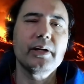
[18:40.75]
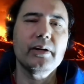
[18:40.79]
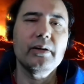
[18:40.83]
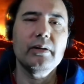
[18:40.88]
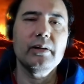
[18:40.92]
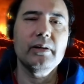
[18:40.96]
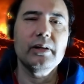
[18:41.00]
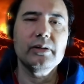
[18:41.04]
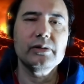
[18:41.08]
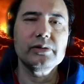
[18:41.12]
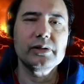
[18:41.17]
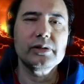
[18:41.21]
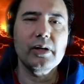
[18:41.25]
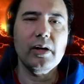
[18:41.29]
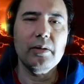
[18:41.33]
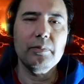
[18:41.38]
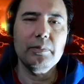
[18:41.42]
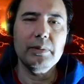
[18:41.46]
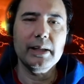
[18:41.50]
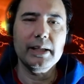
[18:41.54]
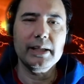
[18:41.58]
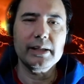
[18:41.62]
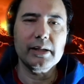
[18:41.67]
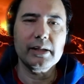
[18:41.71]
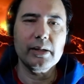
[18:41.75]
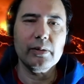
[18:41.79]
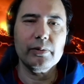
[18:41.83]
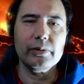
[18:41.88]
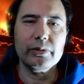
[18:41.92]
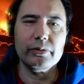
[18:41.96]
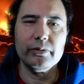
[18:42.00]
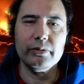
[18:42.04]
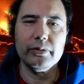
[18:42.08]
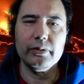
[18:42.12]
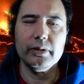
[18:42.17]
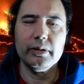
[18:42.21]
go. A little saw blade going
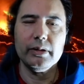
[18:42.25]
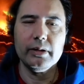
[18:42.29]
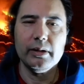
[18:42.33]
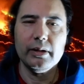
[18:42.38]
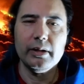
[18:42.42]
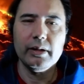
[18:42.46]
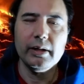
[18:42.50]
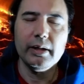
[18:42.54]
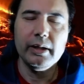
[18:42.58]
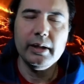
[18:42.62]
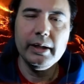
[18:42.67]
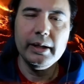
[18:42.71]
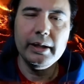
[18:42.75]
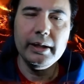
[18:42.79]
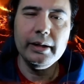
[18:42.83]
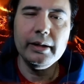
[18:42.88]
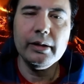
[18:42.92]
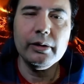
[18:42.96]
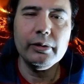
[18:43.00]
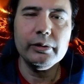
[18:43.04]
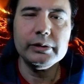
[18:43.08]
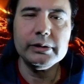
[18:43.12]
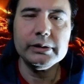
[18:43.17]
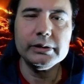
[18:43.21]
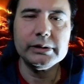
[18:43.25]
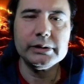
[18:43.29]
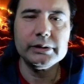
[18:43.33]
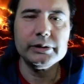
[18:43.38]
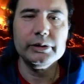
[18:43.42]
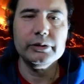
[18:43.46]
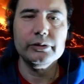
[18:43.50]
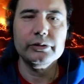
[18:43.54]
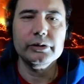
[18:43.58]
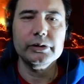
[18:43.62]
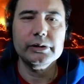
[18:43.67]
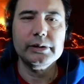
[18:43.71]
through. You
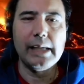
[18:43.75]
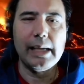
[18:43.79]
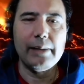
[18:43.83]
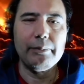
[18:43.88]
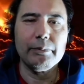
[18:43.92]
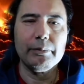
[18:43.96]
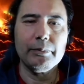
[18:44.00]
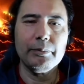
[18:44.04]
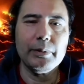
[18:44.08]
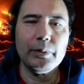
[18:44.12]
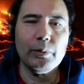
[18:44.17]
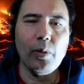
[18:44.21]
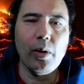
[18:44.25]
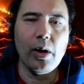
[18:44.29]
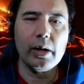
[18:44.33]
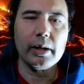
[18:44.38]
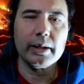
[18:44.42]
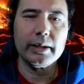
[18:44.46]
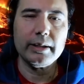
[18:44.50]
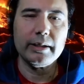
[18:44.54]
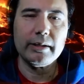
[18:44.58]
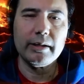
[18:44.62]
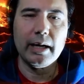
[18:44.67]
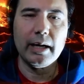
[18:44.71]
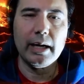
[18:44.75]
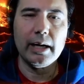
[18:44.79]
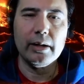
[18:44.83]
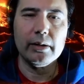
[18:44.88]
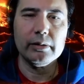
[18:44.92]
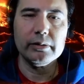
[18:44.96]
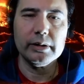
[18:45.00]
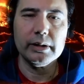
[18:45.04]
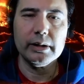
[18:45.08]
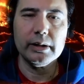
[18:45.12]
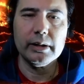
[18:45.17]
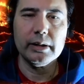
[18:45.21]
just happen to be walking
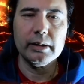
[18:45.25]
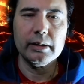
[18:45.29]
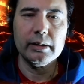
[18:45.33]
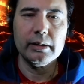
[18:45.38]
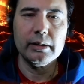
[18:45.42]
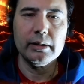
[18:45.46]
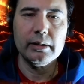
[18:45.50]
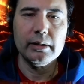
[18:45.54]
around a